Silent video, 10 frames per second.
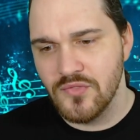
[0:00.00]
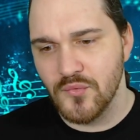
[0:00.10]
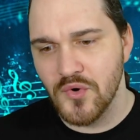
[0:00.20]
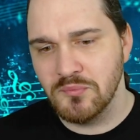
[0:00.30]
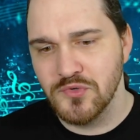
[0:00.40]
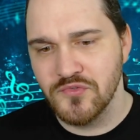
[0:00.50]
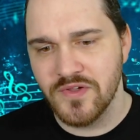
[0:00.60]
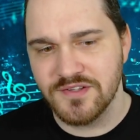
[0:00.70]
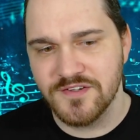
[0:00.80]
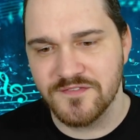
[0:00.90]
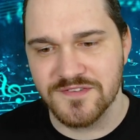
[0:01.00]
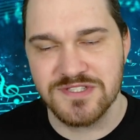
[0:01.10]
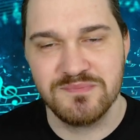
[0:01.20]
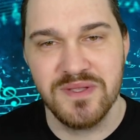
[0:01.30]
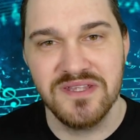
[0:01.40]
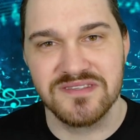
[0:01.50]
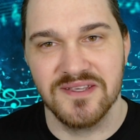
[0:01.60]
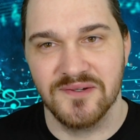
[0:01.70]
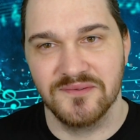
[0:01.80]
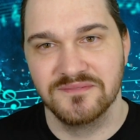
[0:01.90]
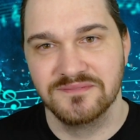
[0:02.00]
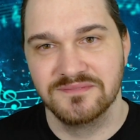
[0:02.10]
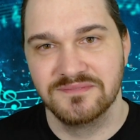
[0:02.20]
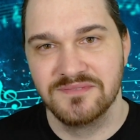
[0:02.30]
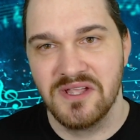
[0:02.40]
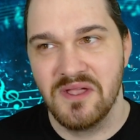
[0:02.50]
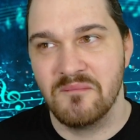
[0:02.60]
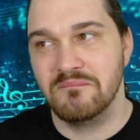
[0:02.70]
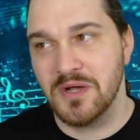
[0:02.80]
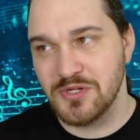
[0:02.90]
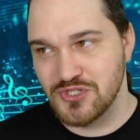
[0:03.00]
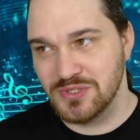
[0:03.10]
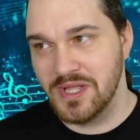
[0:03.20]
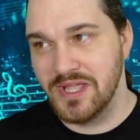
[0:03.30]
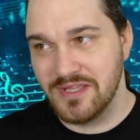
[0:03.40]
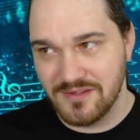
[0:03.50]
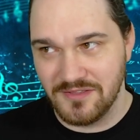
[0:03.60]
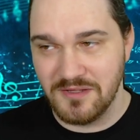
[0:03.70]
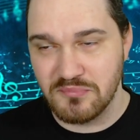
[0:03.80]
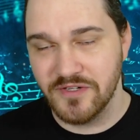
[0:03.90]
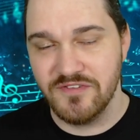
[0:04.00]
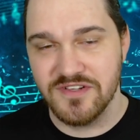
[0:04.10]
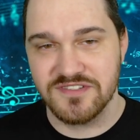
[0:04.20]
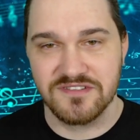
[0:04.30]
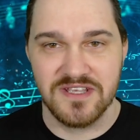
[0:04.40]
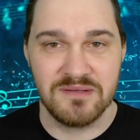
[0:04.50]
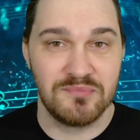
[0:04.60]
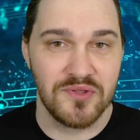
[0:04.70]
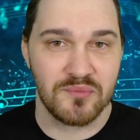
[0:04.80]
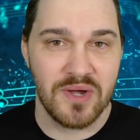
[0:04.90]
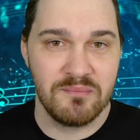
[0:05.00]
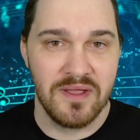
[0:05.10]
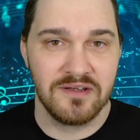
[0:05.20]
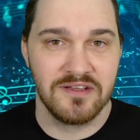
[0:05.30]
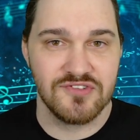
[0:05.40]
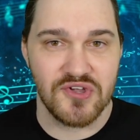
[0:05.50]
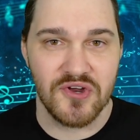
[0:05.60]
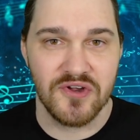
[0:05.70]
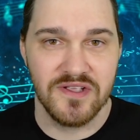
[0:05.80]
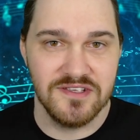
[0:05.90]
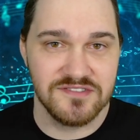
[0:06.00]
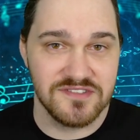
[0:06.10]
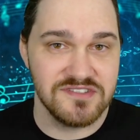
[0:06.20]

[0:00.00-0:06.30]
They're all moving at different speeds though. Much like the previous example, the right pan guitar is